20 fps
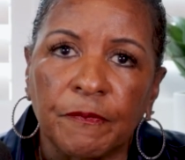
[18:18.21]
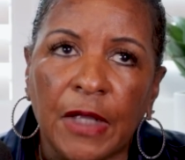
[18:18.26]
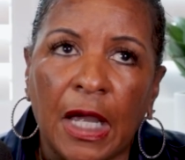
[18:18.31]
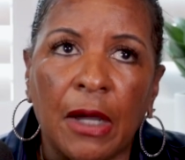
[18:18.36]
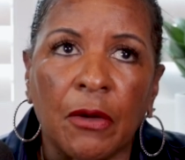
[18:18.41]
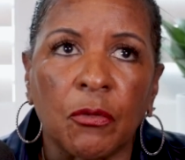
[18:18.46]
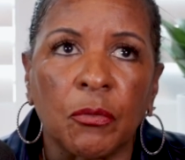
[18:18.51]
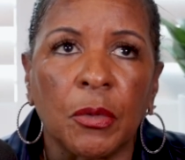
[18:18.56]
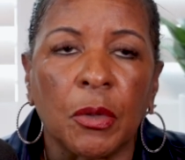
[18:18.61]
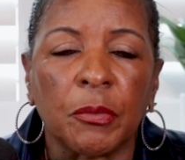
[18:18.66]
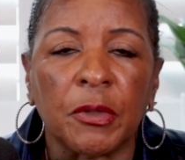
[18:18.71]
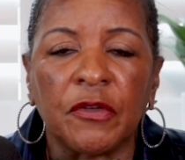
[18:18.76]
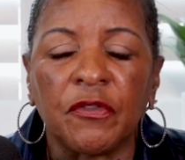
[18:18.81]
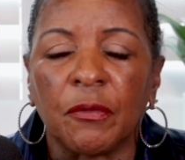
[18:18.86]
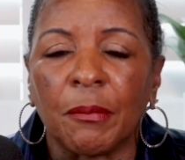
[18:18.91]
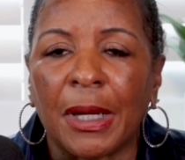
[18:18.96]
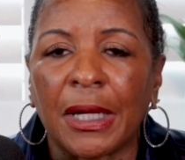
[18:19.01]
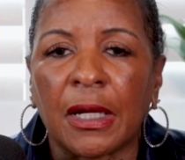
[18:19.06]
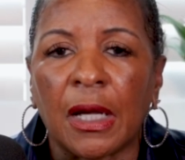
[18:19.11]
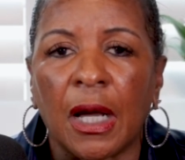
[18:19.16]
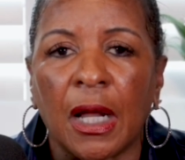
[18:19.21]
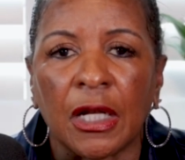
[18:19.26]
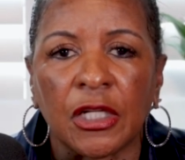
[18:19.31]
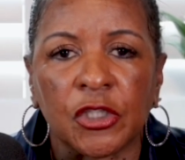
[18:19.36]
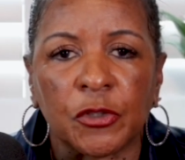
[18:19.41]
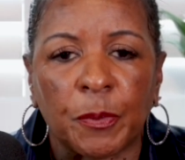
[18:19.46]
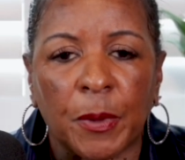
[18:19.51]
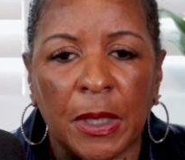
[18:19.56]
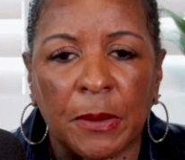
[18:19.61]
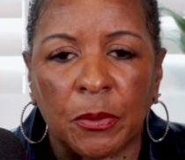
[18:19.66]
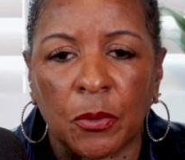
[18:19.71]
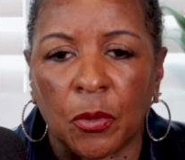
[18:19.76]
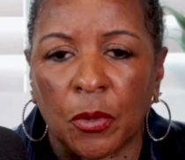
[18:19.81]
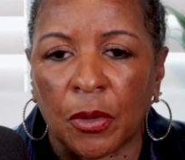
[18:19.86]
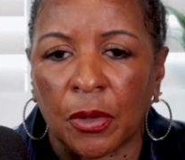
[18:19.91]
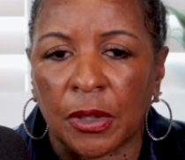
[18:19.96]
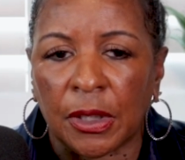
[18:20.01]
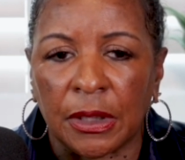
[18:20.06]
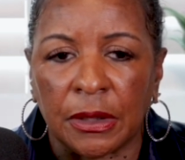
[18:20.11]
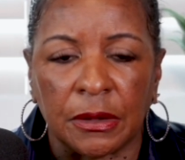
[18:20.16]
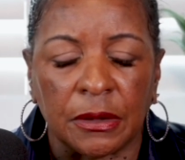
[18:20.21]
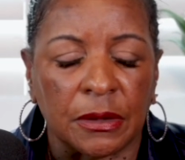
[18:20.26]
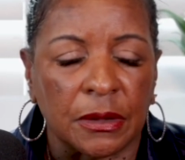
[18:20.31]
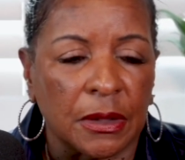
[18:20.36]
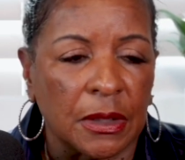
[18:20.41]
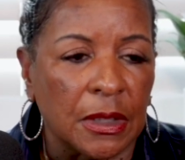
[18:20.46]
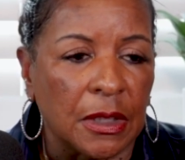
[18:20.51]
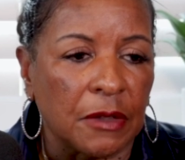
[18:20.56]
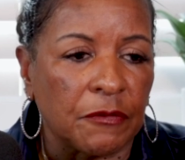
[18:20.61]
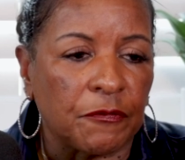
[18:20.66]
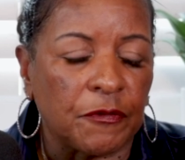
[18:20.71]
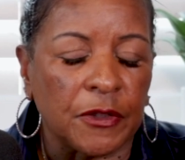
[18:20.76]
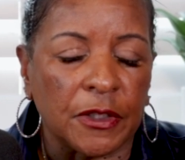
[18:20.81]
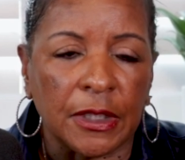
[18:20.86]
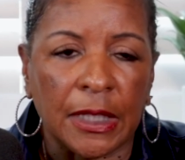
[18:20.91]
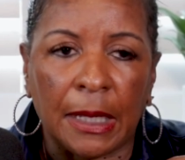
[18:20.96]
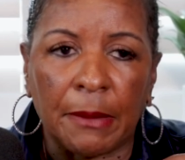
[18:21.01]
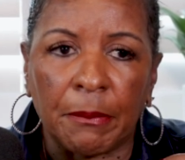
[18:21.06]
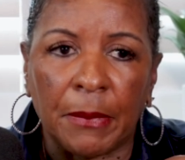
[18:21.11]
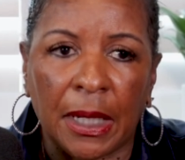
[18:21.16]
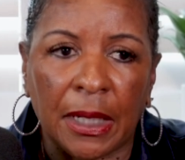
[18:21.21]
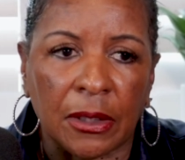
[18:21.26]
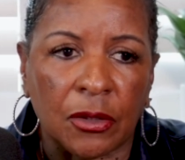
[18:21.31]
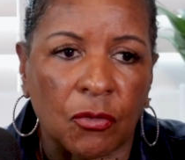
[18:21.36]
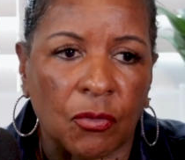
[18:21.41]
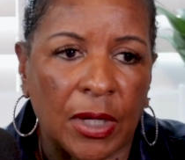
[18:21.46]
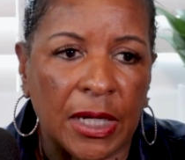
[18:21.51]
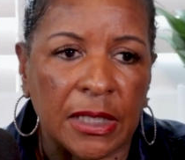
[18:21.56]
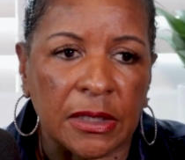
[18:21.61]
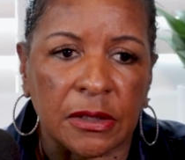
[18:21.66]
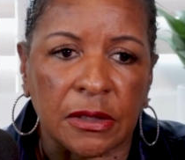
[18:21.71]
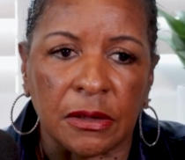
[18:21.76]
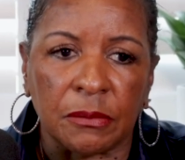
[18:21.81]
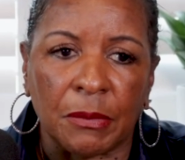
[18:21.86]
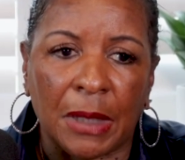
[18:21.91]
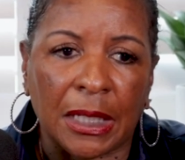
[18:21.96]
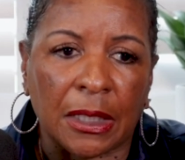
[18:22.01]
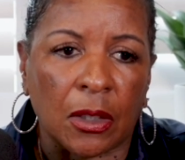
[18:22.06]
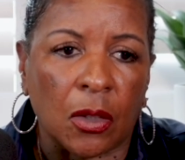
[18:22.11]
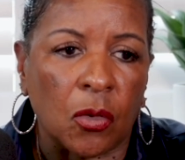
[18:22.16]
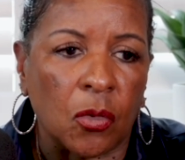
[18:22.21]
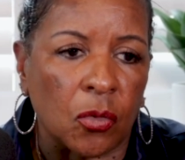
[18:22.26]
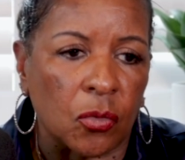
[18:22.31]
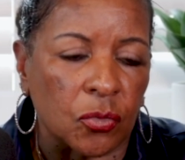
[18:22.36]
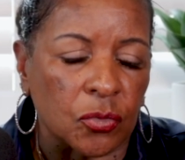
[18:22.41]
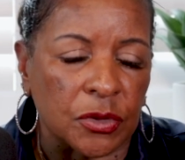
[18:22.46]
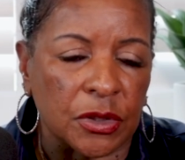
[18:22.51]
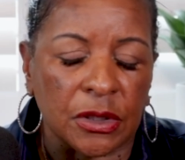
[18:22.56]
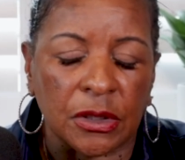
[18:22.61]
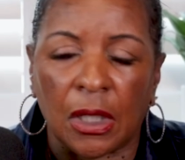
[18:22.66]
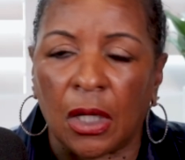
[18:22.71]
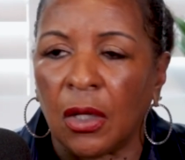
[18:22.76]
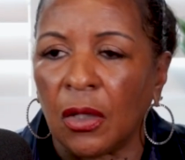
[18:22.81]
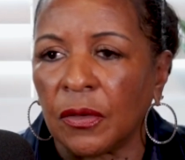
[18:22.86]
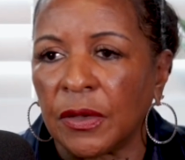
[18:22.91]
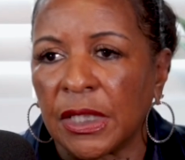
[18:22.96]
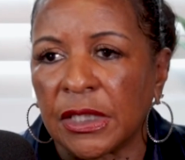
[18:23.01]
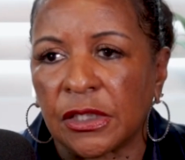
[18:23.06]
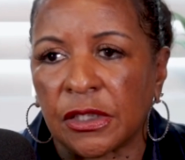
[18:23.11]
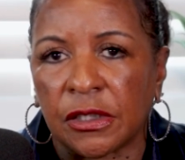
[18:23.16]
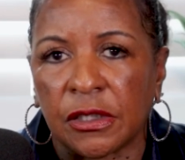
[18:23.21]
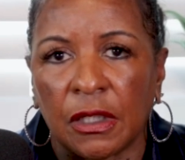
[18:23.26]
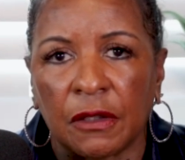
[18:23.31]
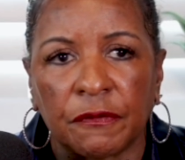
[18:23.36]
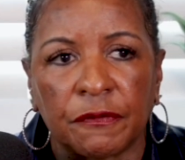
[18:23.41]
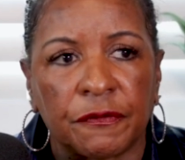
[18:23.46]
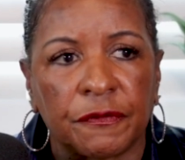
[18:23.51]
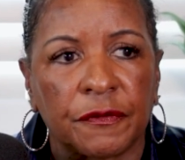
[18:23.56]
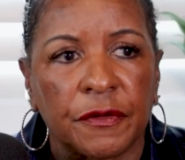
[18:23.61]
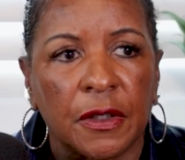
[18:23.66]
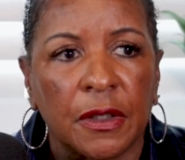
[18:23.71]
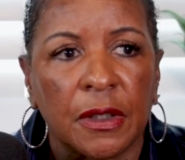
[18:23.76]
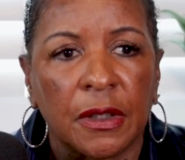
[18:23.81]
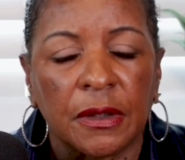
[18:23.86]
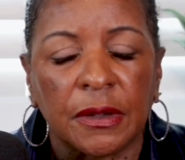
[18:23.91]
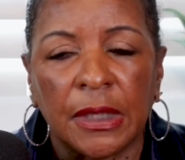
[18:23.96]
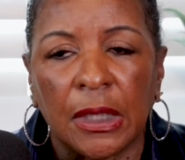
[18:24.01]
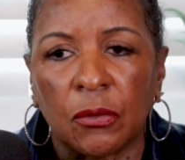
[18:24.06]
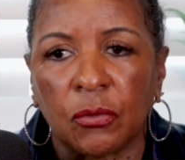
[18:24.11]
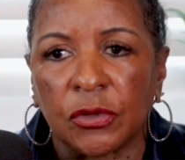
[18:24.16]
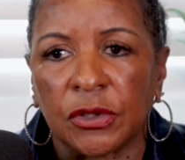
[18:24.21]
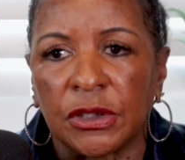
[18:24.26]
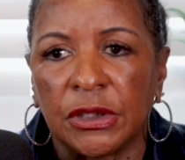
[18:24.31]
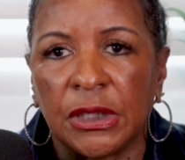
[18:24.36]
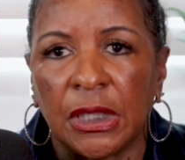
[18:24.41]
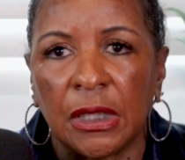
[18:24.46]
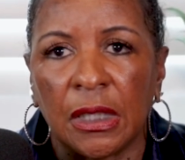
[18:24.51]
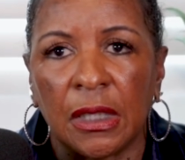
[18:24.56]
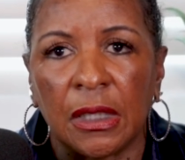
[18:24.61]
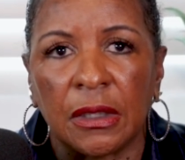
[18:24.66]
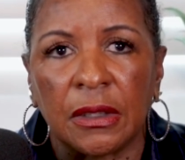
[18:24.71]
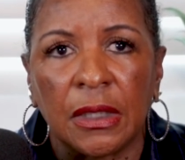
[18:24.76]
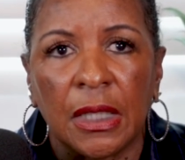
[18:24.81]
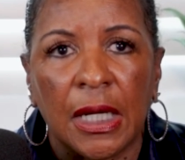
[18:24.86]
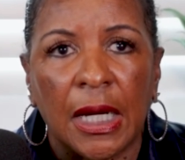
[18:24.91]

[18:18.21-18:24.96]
I remember even my college paperwork and filling out my grants and my loans and all that stuff that was done.